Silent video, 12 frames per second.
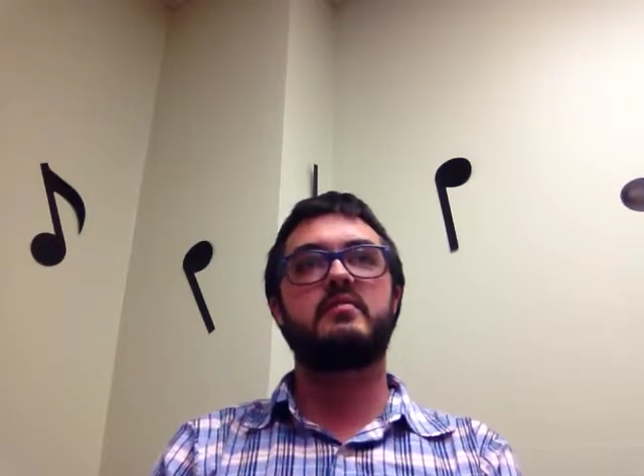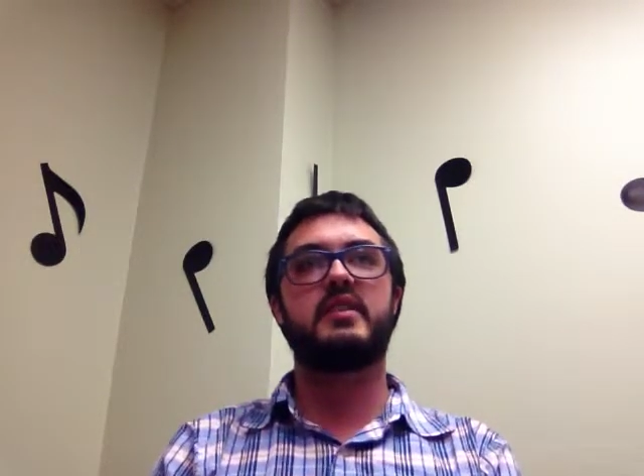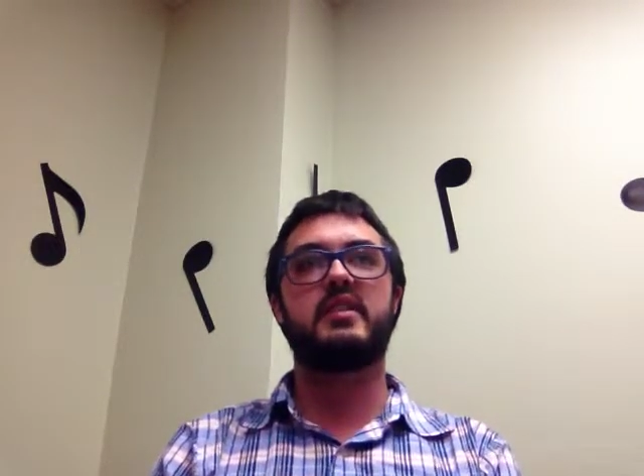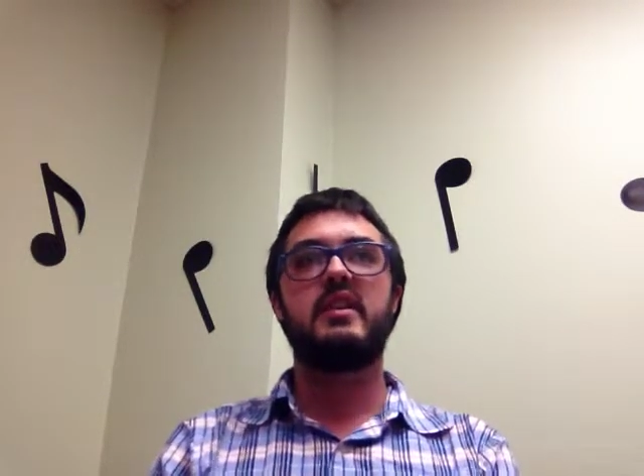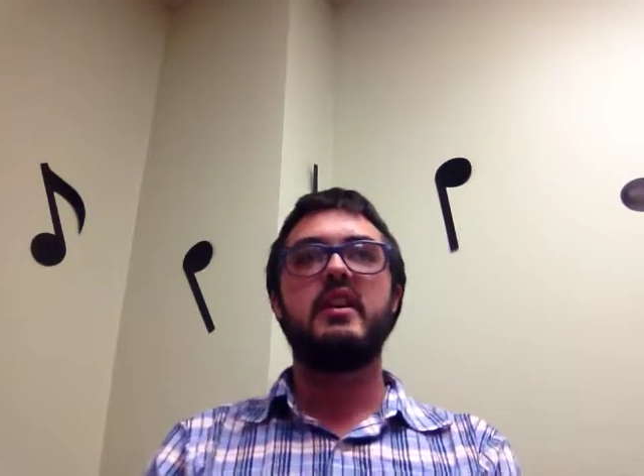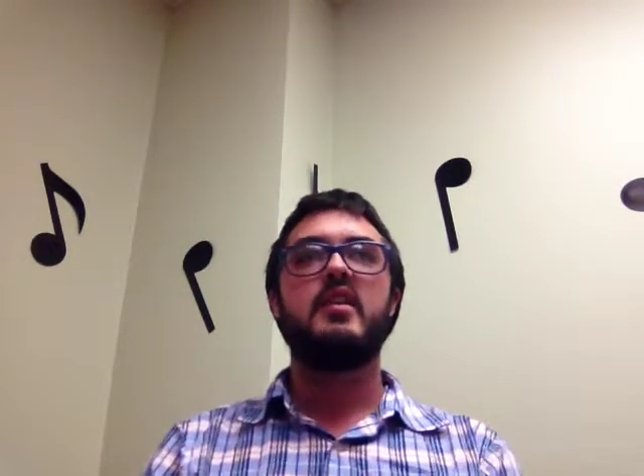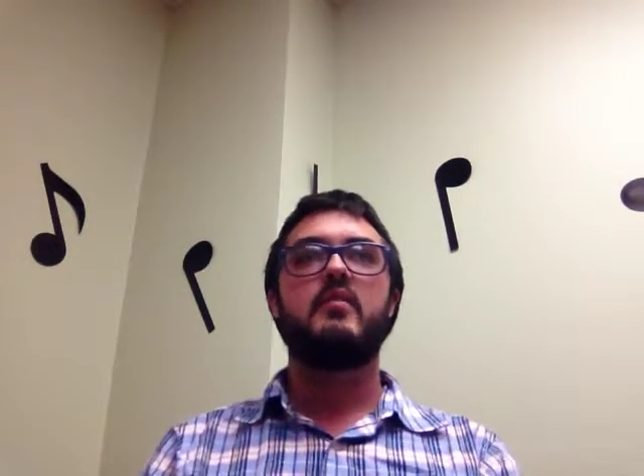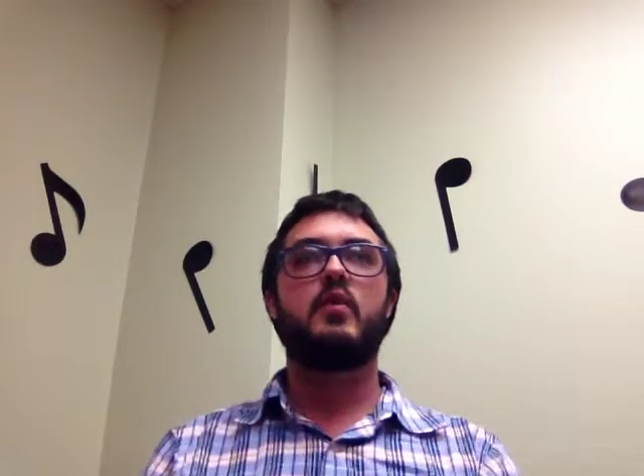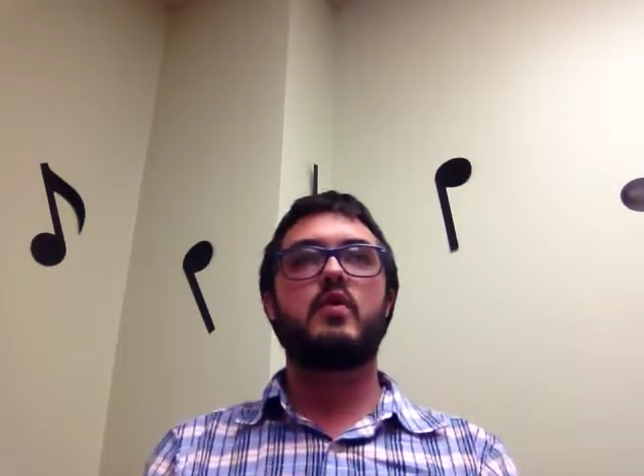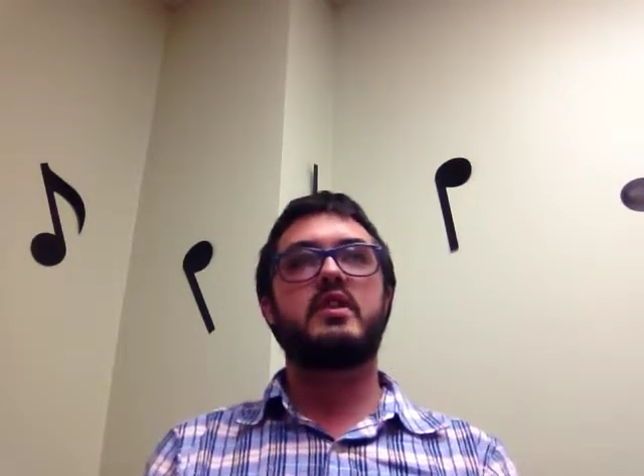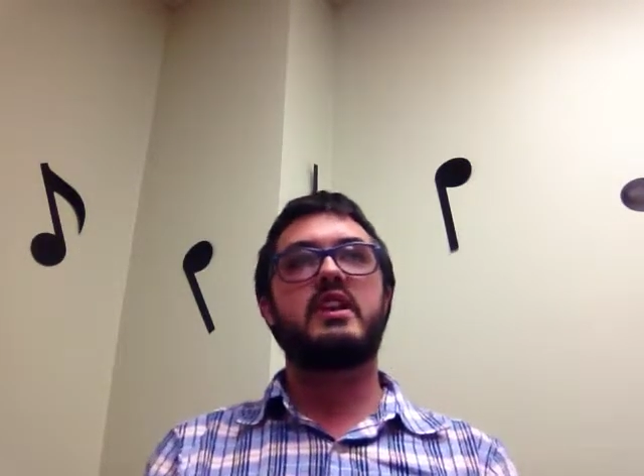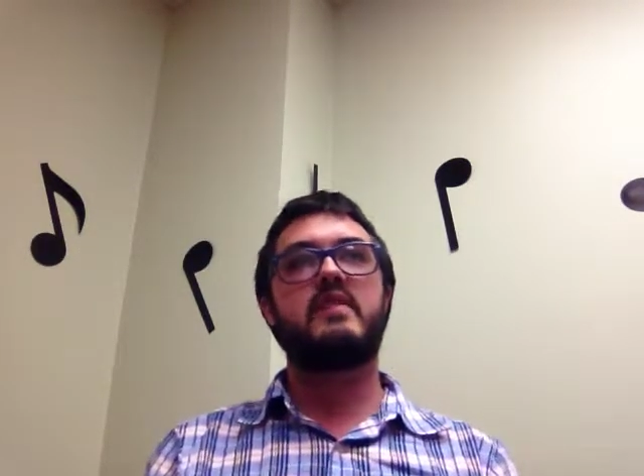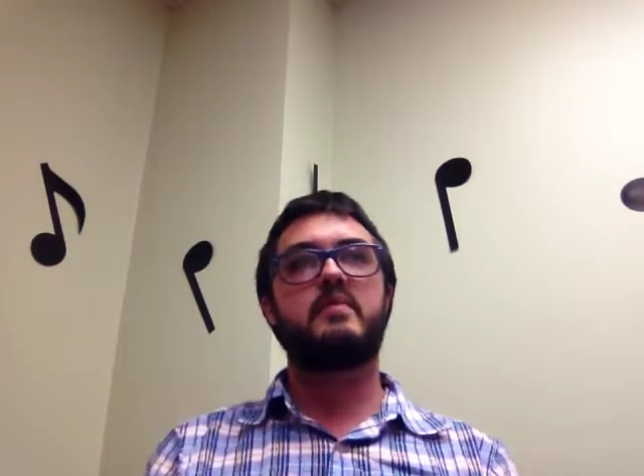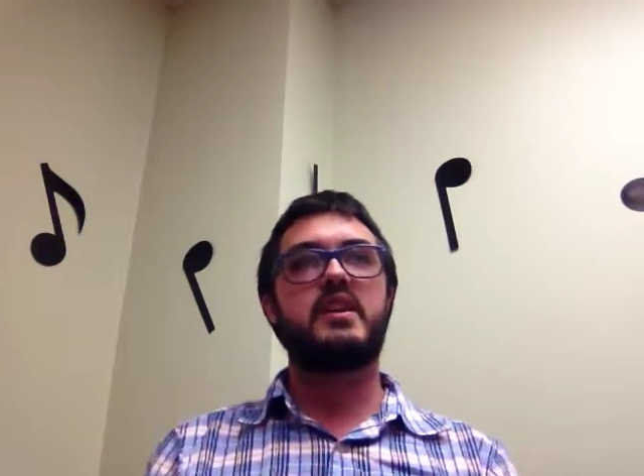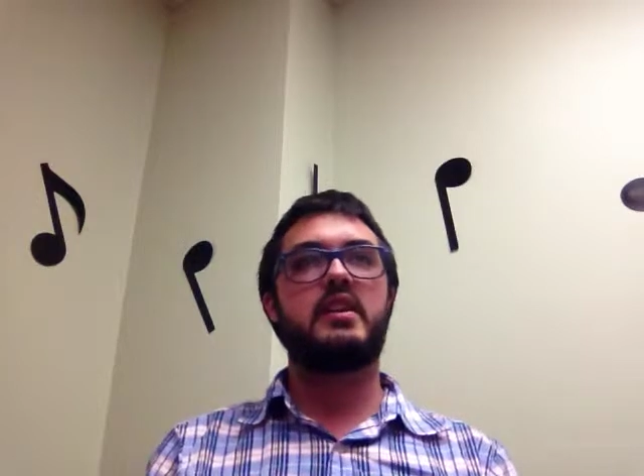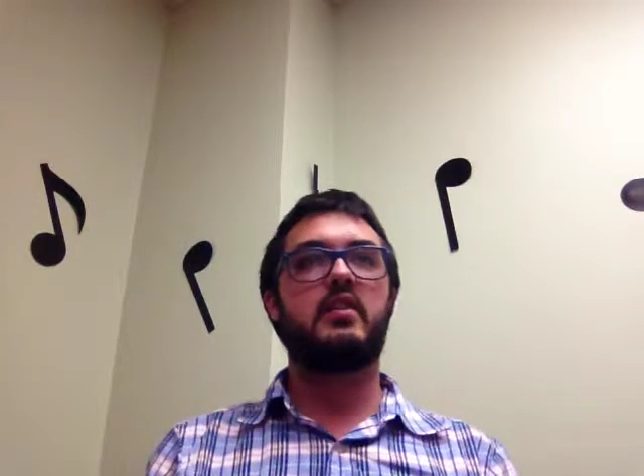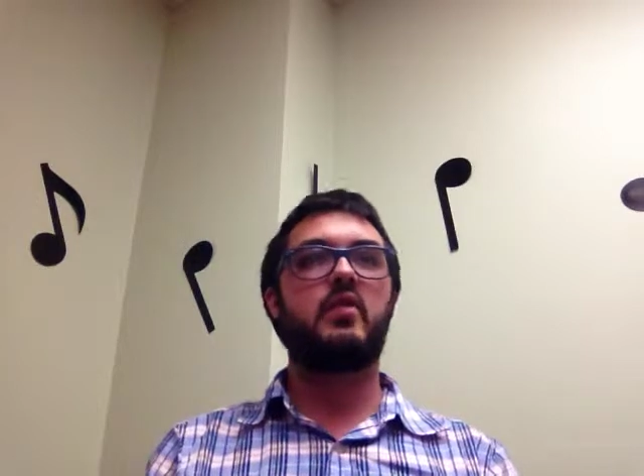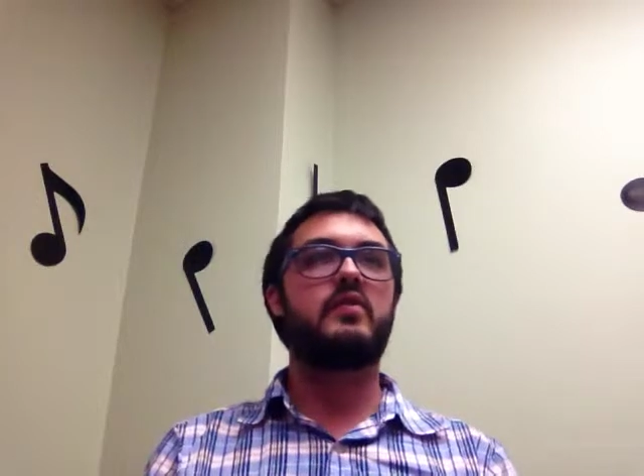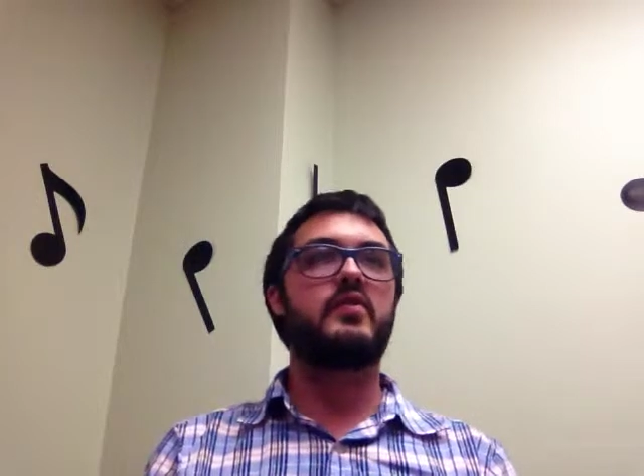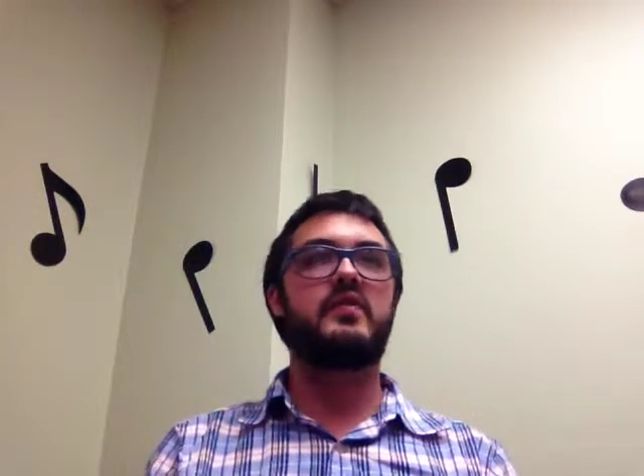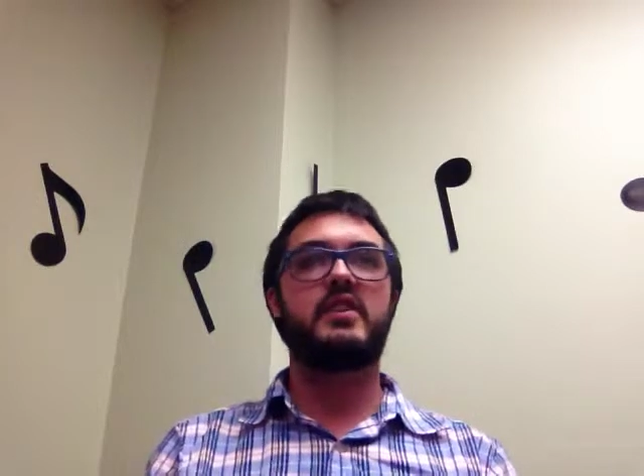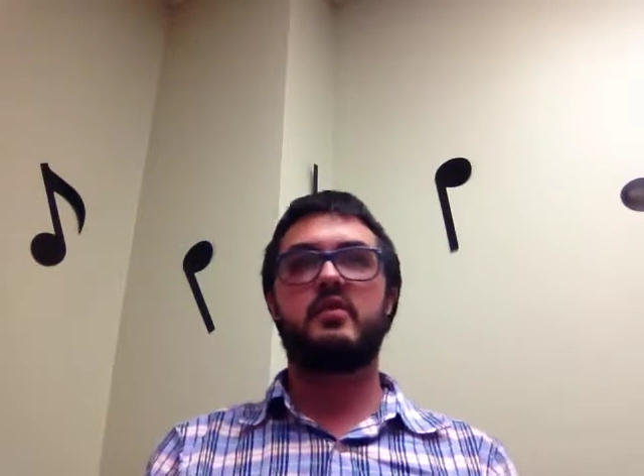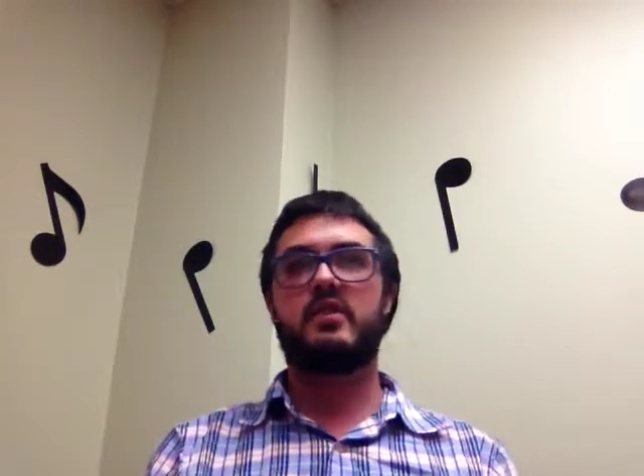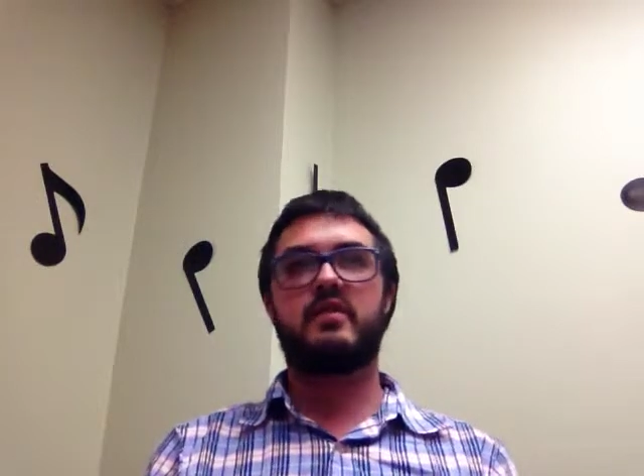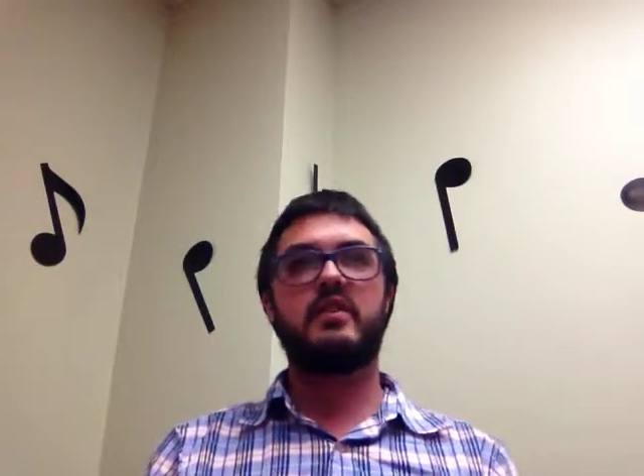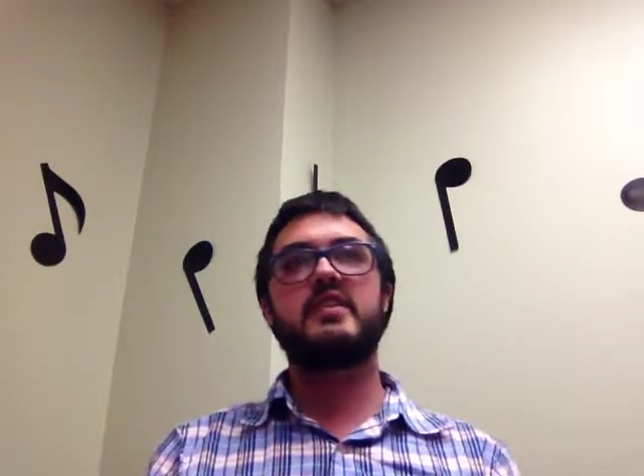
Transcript: but more gave me an overview of